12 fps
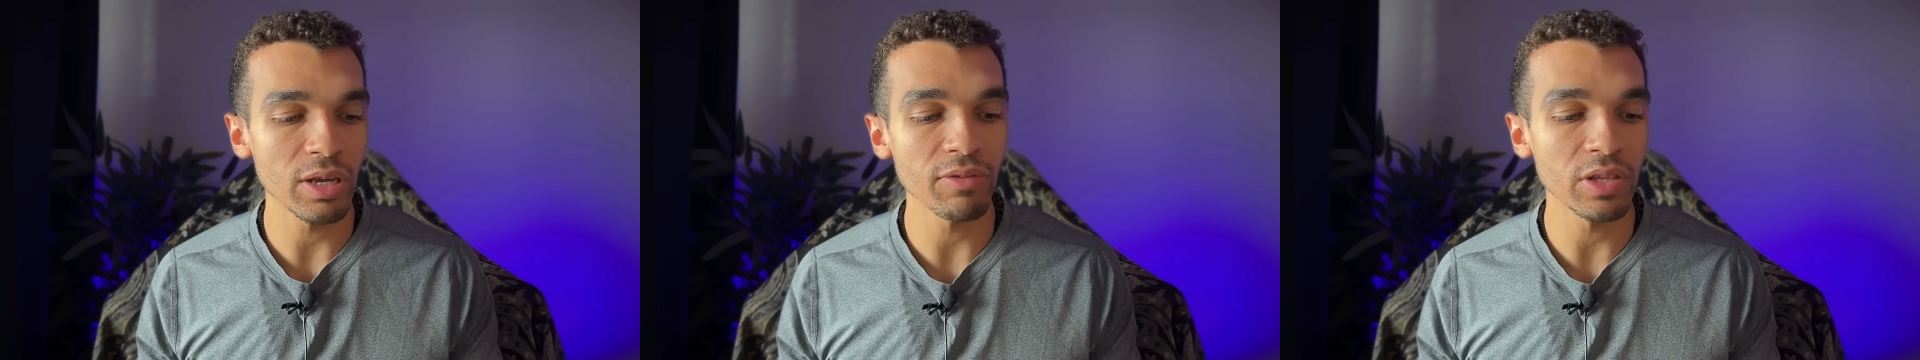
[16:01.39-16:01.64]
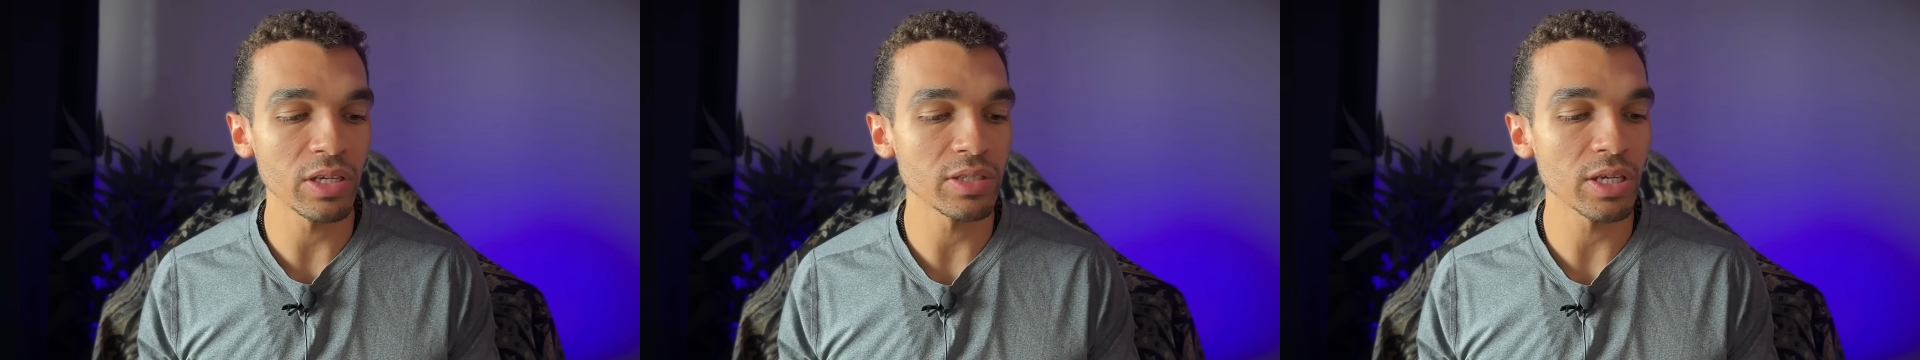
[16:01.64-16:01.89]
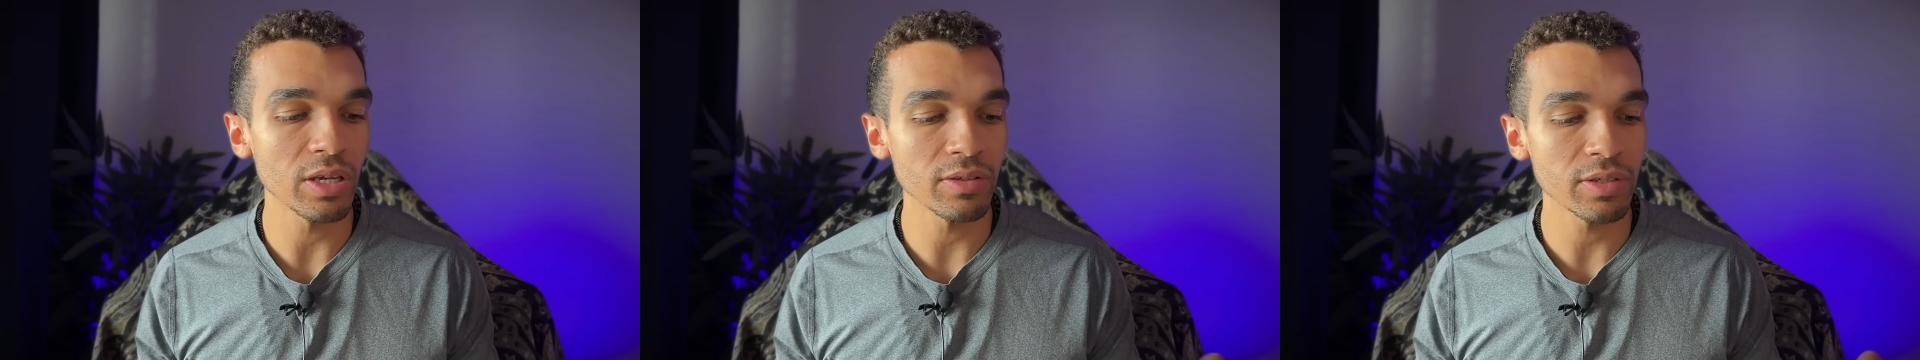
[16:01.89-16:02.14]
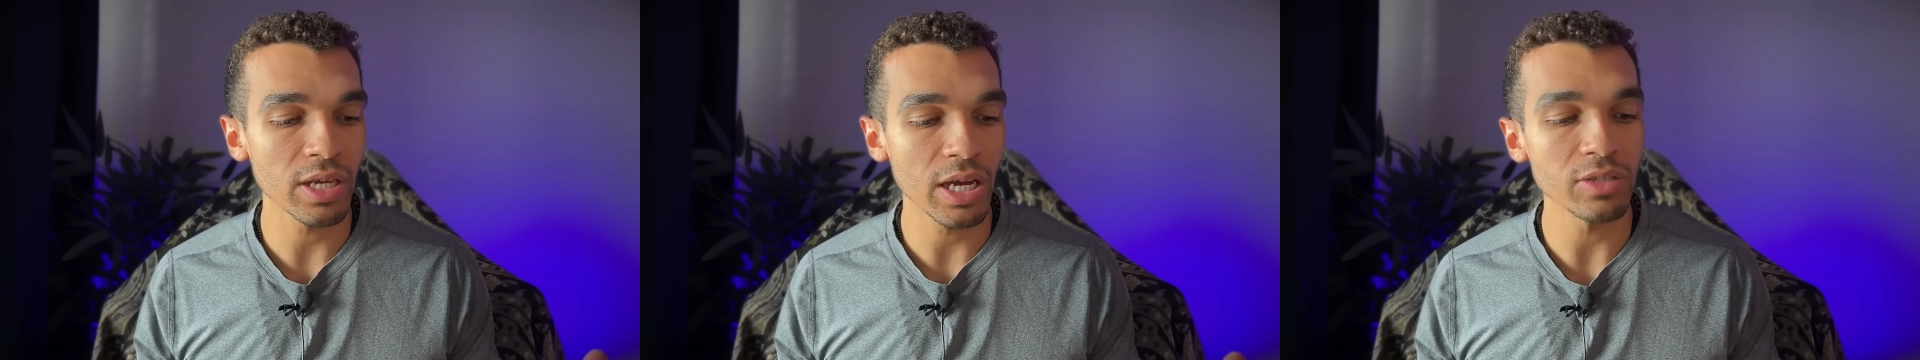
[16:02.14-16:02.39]
Everything is
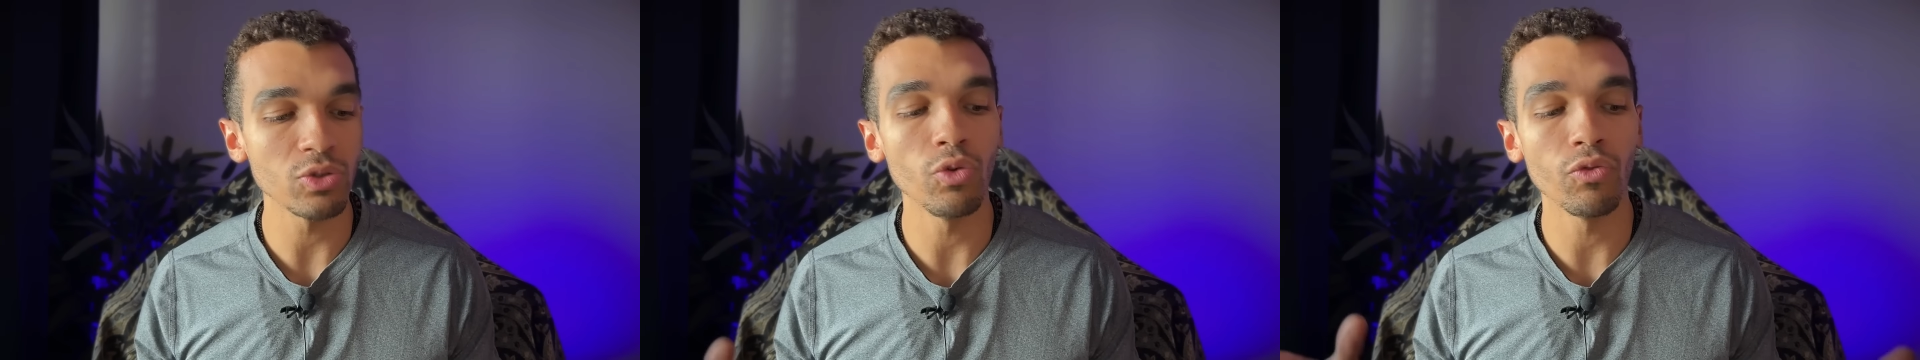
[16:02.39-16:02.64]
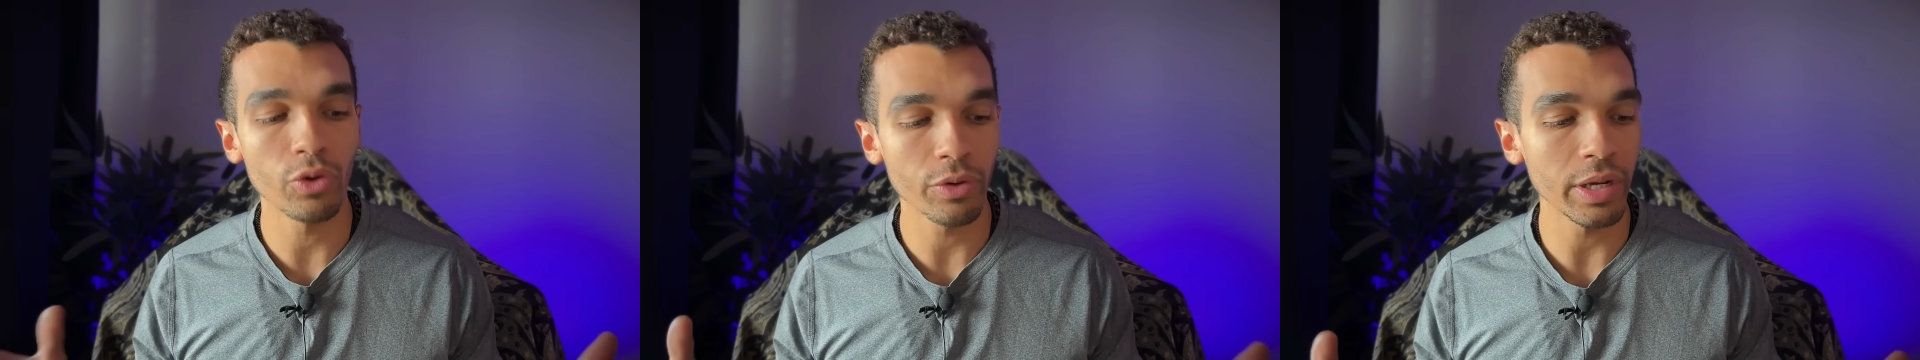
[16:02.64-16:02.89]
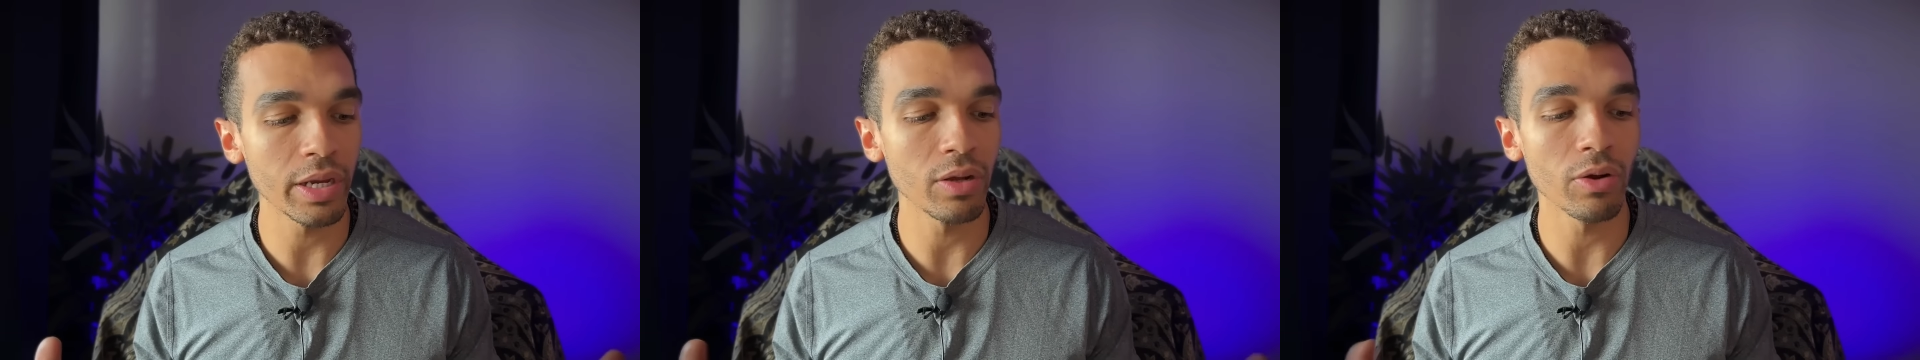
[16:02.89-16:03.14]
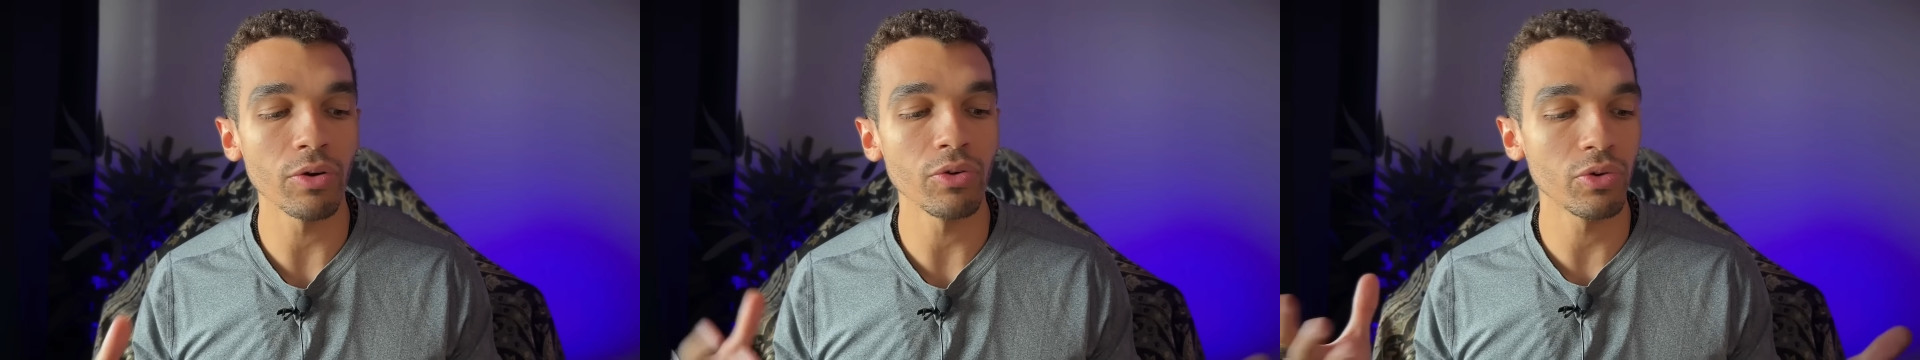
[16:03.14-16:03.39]
as as you've created.
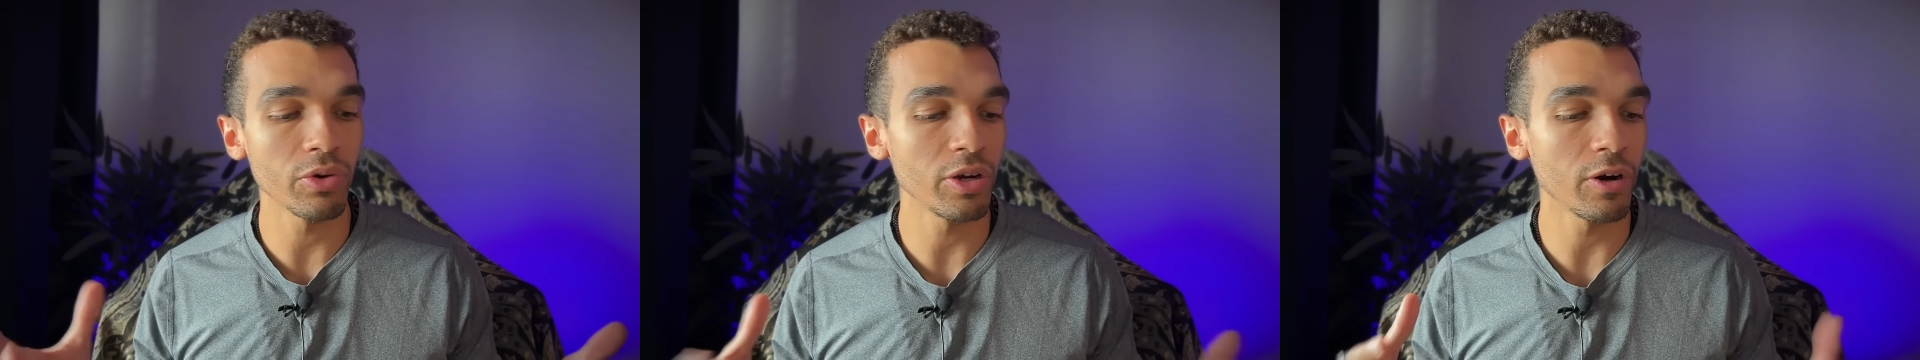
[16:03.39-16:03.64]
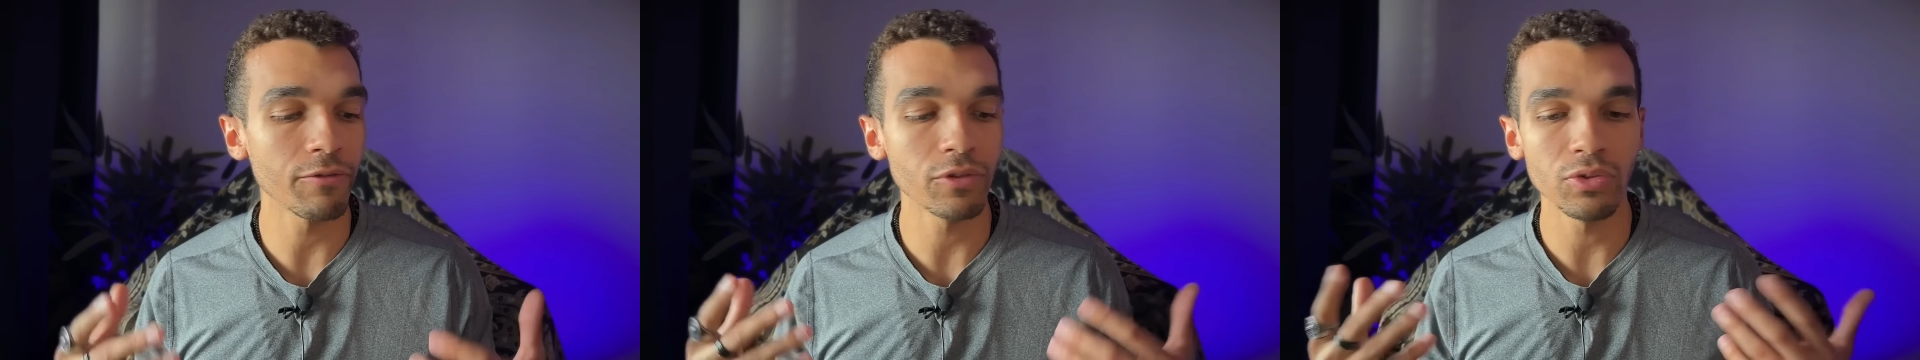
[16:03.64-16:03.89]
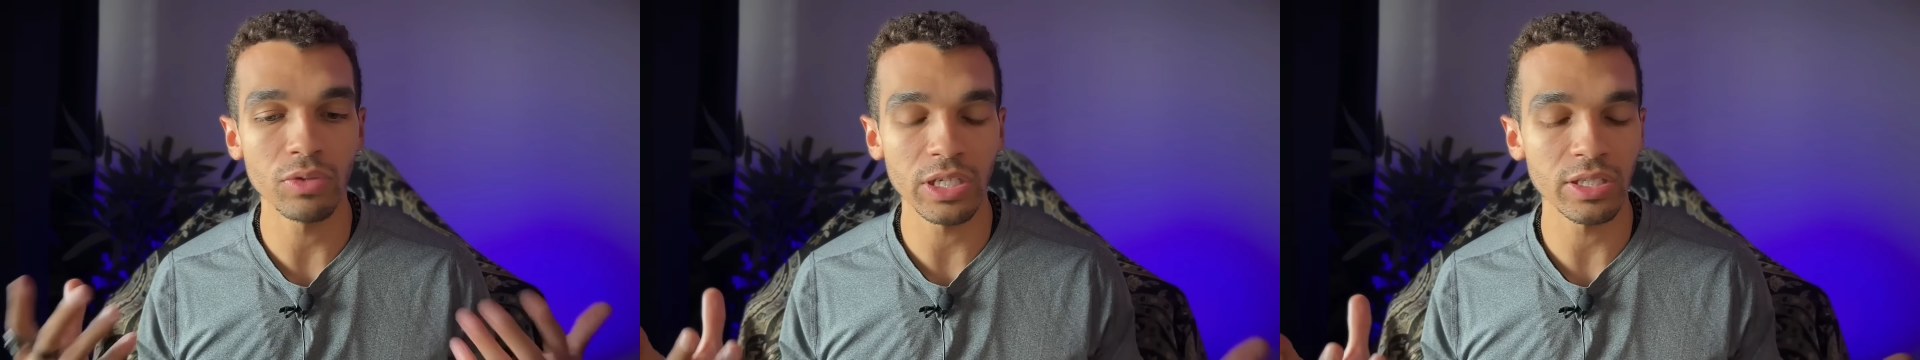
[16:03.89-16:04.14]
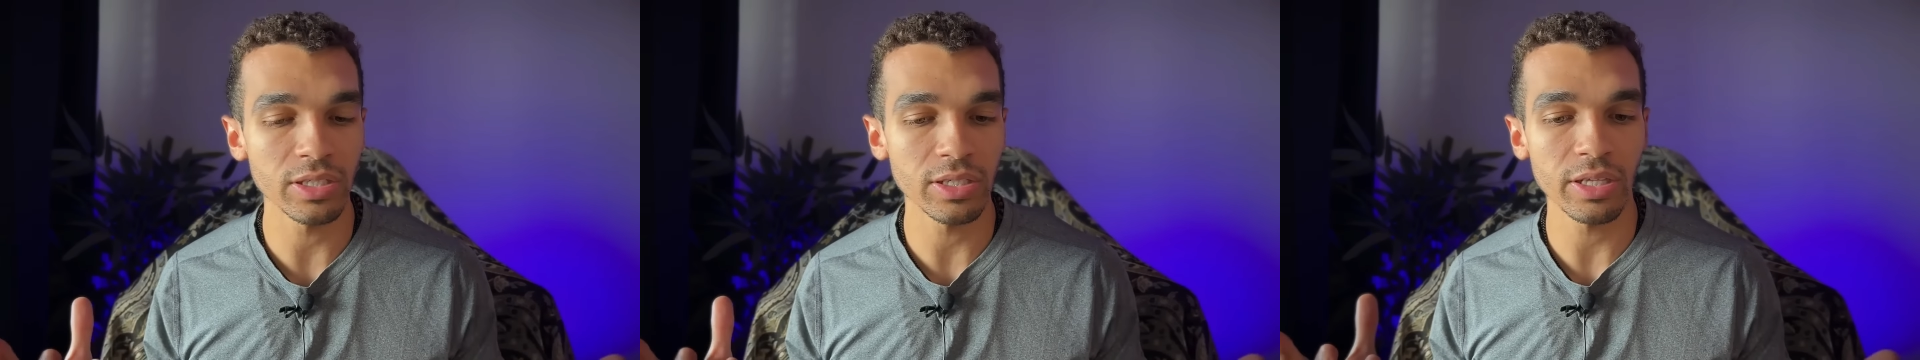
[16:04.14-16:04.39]
All you create offers you
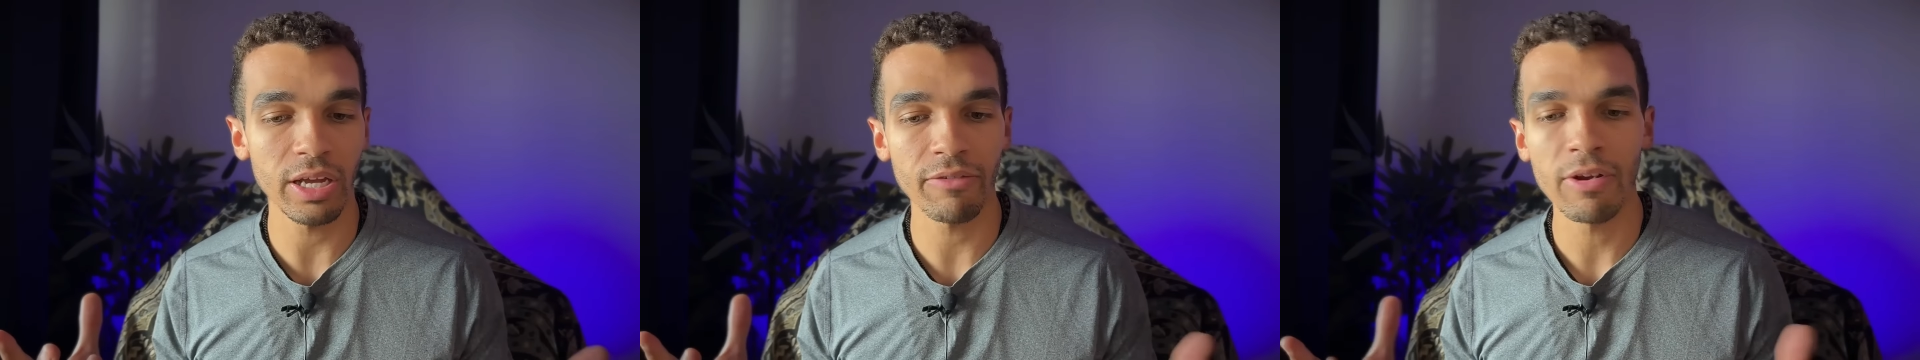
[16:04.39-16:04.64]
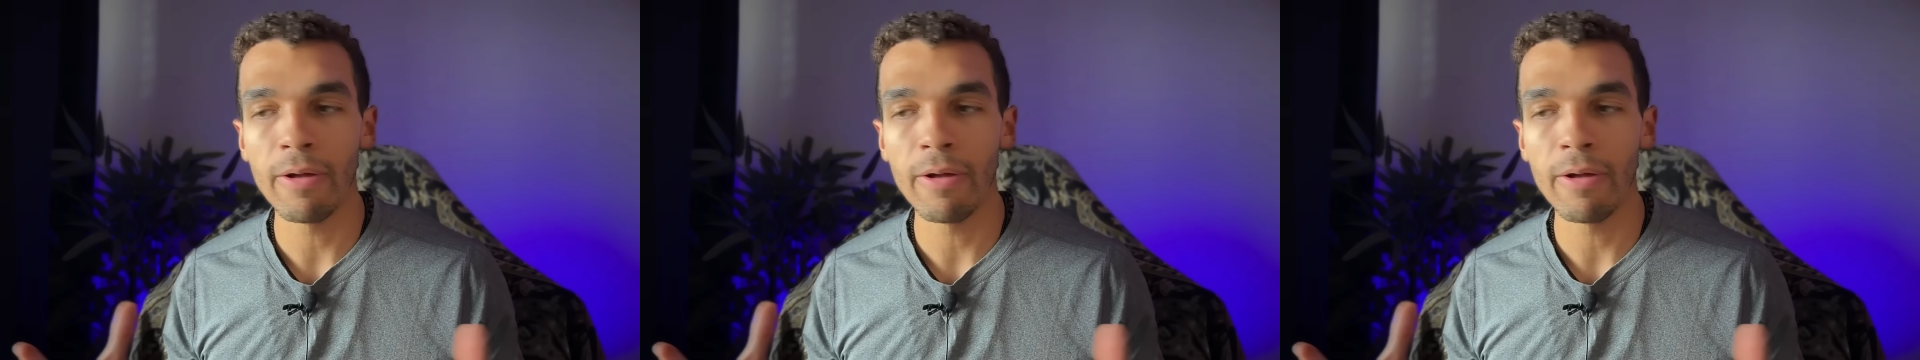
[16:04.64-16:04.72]
lessons in life.